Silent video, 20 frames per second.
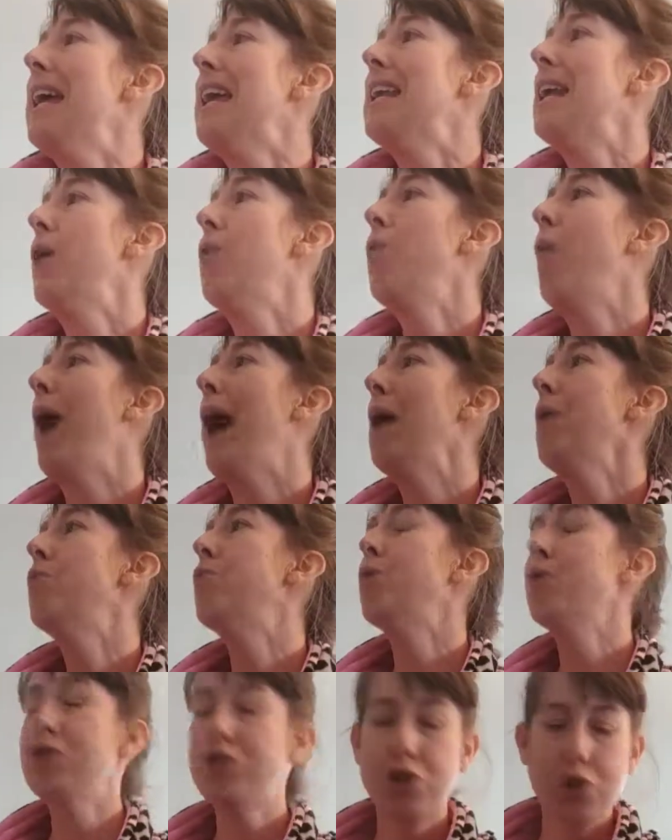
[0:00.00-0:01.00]
Now, why
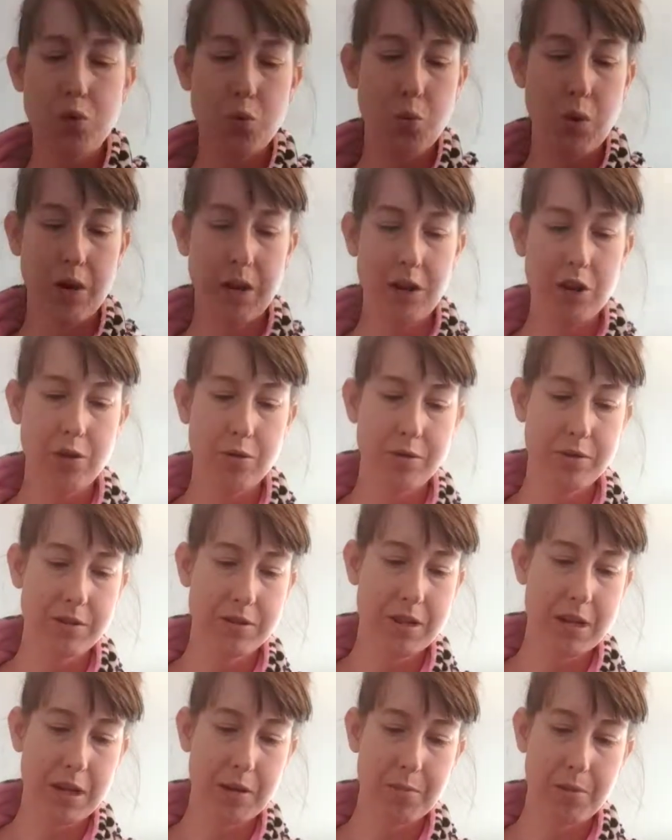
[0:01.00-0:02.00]
would you want to use
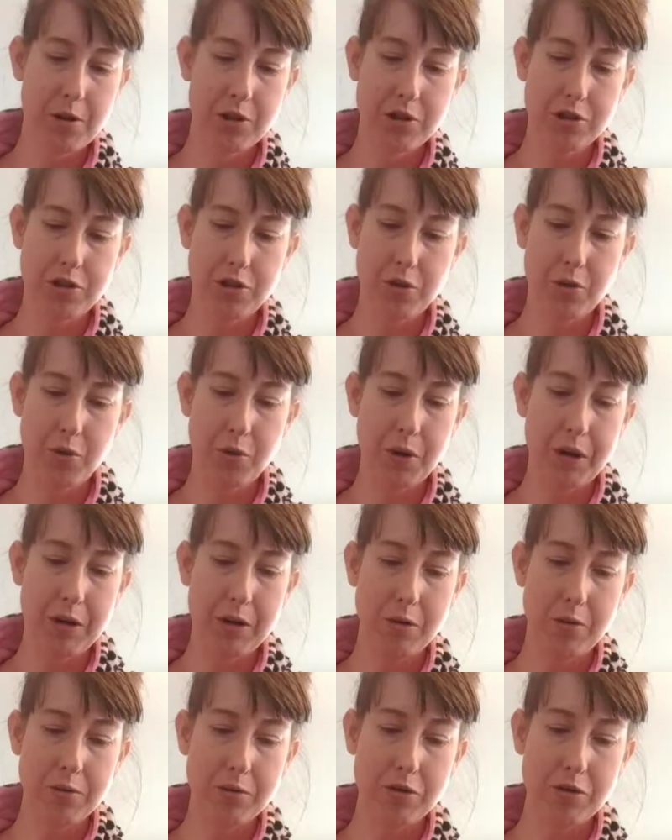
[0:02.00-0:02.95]
the immersion oil?